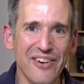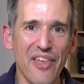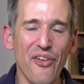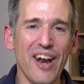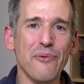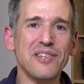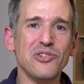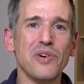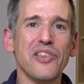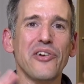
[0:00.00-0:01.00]
and I thought I would
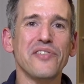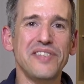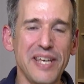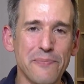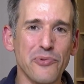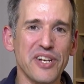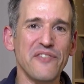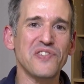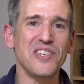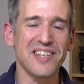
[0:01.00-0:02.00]
do a little
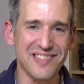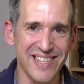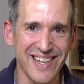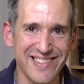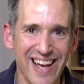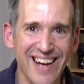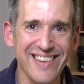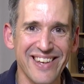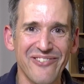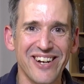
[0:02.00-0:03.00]
debrief so you can see
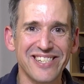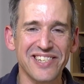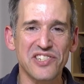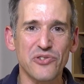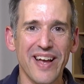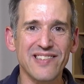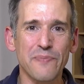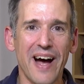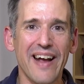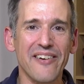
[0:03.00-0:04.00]
exactly what just
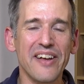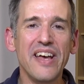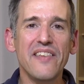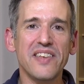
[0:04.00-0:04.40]
transpired.